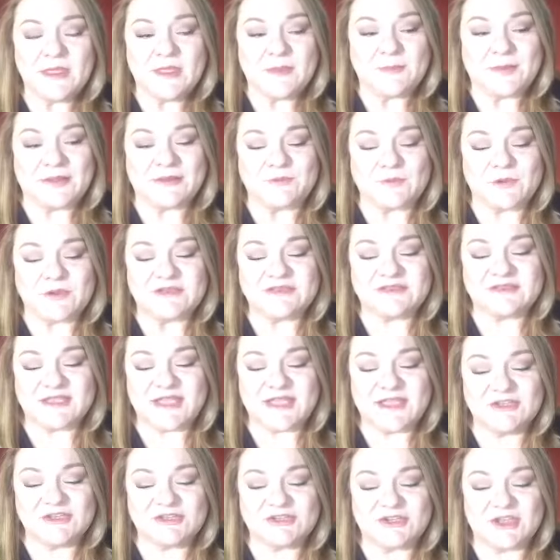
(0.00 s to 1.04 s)
But
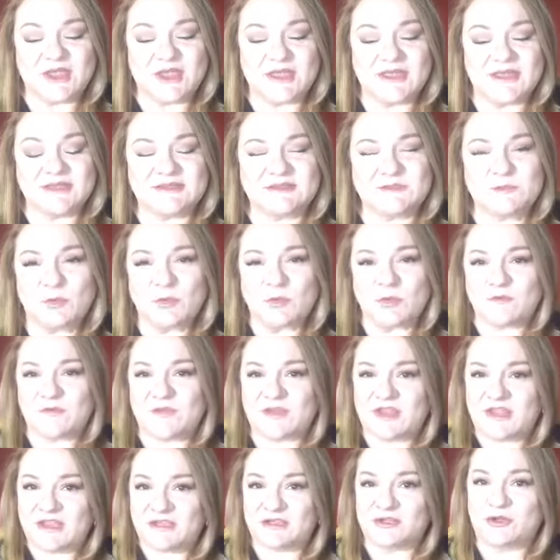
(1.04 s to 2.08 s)
rosacea is more of
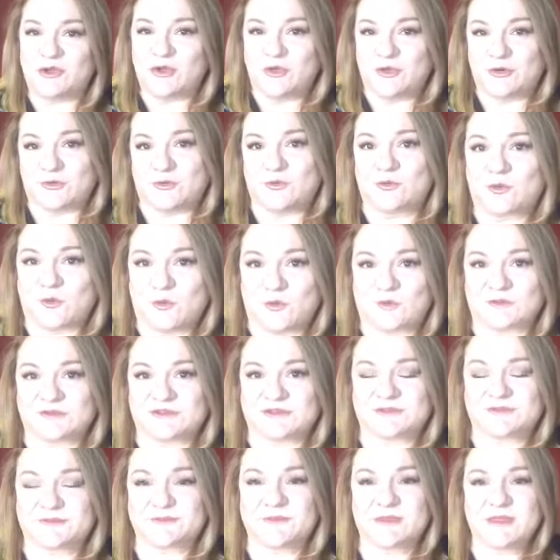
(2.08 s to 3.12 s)
an internal cause.